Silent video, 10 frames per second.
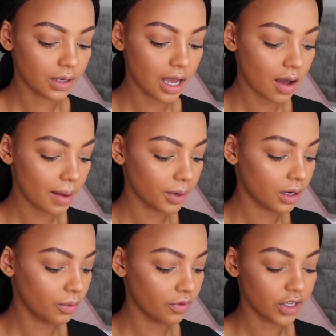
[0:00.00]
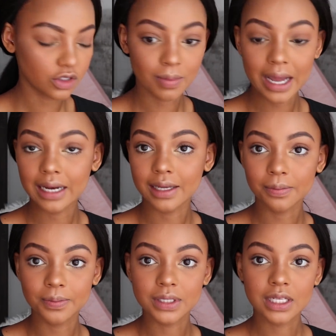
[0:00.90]
So now I'm gonna move on to my
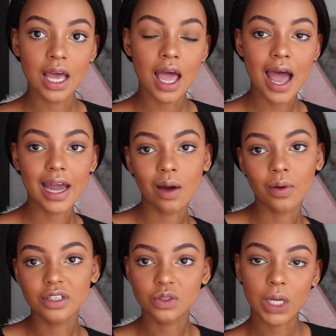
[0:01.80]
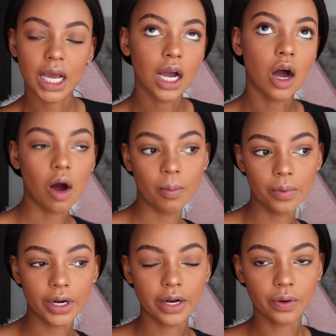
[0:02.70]
lips, and I want to do like an
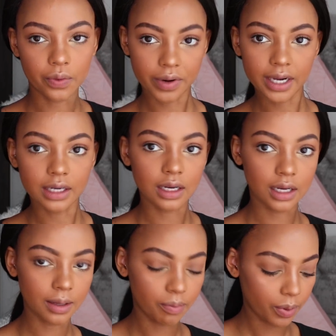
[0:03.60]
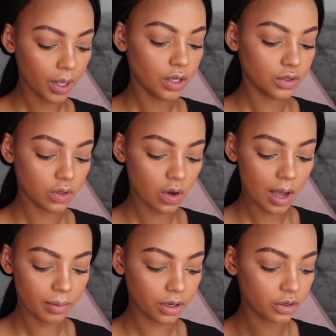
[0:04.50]
ombre red lip. So
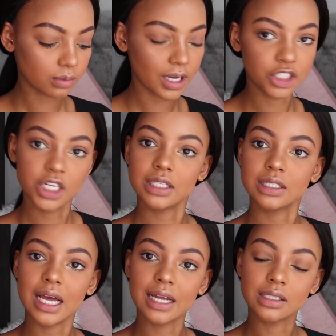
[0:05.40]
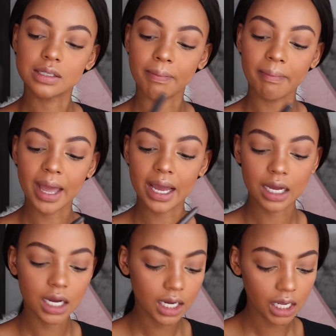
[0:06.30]
I'm gonna use my Chestnut
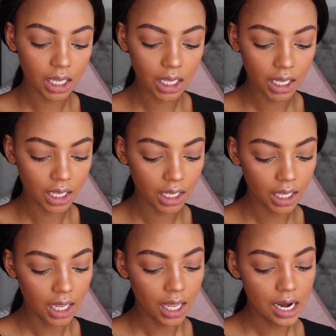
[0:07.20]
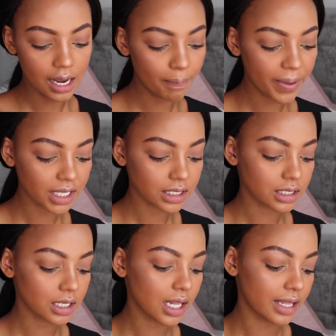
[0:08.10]
MAC lip
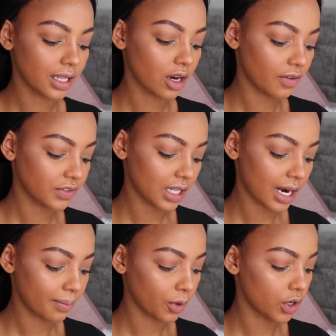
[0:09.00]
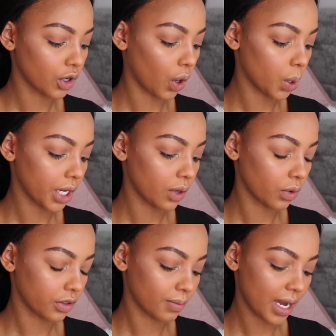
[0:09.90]
pencil, and then after that I'm gonna go in
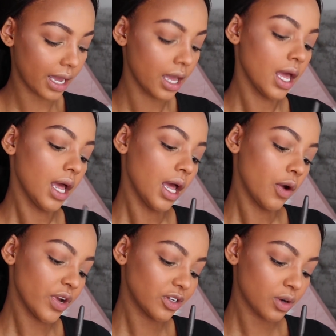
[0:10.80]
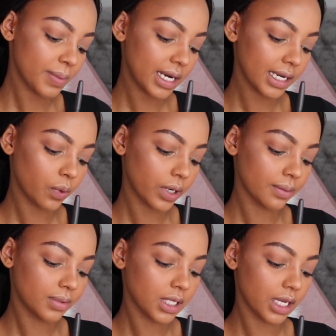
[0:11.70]
with my Rachel Matte liquid
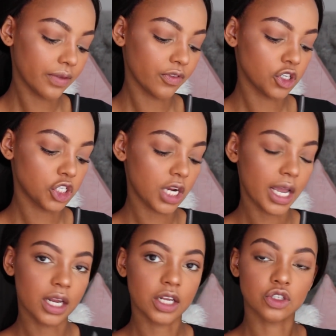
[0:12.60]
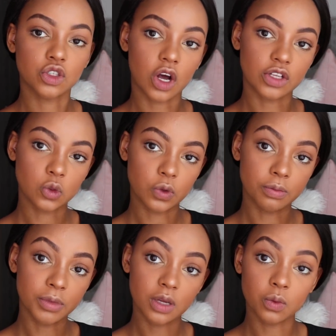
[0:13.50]
lipstick in the shade Dance
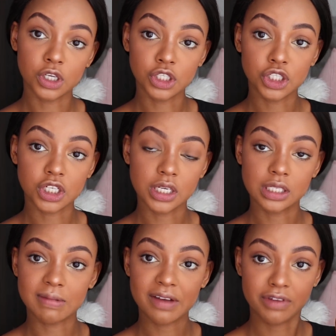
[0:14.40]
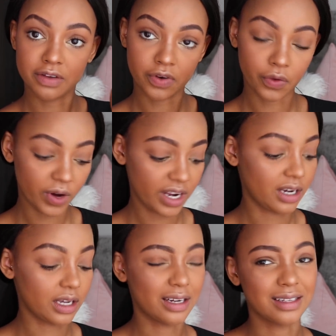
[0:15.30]
With Me, which is my favorite
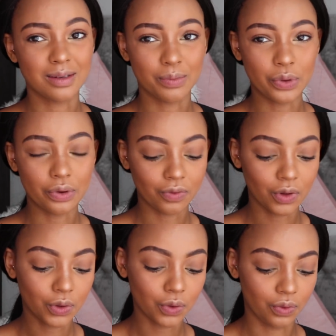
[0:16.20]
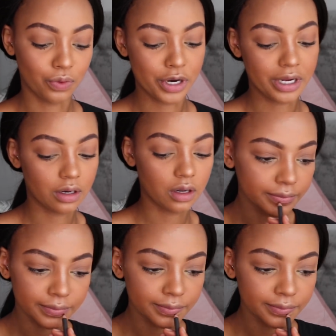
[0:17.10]
red. It is a beautiful cool red.